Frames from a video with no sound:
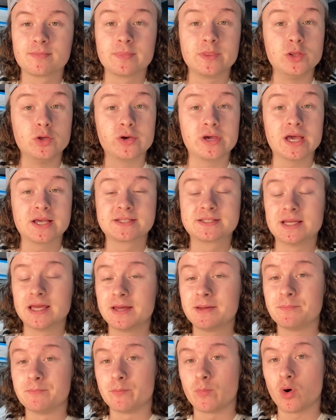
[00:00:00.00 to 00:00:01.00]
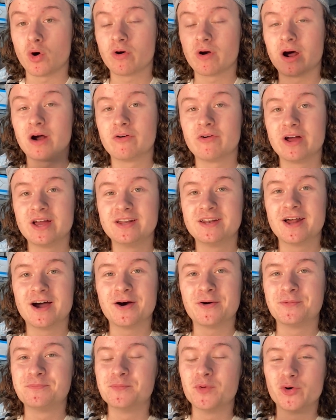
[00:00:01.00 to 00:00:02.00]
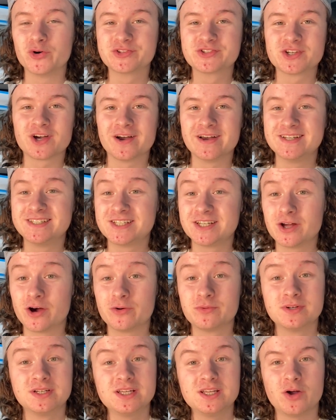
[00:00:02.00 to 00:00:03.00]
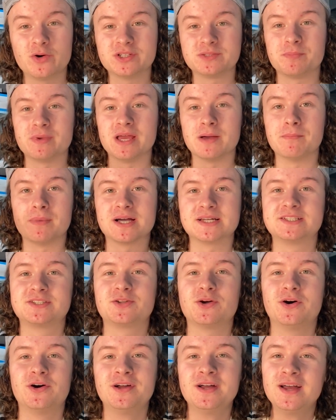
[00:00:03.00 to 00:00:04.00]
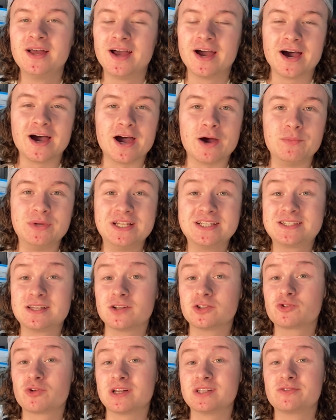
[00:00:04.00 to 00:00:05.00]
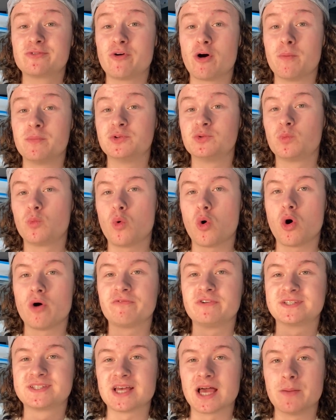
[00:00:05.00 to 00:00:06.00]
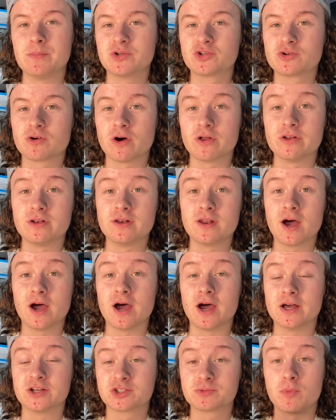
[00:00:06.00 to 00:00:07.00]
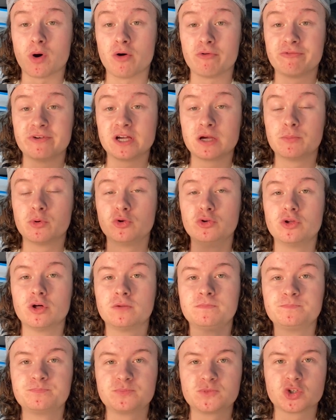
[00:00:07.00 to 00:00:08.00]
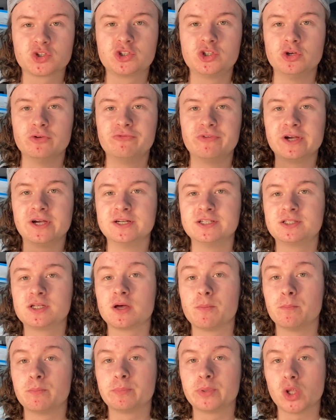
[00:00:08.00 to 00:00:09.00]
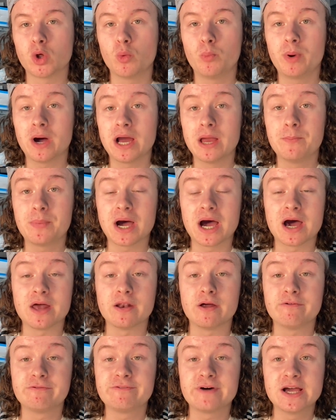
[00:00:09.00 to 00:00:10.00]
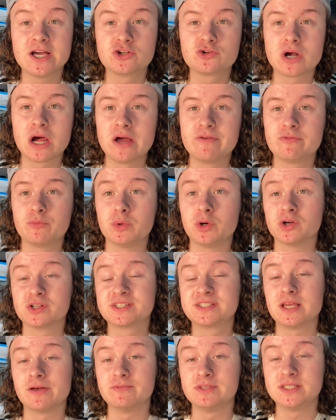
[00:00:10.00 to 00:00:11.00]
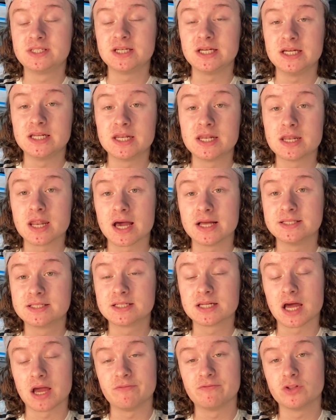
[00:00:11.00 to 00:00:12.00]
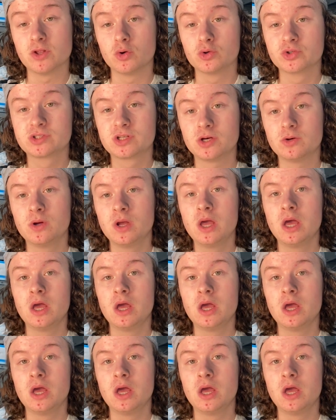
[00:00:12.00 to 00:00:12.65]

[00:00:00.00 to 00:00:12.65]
You guessed it, more R A now, more toys, you know, you know it's me and my store. Uh, we did sell Transformers War for Cybertron, uh, small figure bundle, just two figures, Blowpipe and Firedrive, and we got seventeen ninety-nine for those two.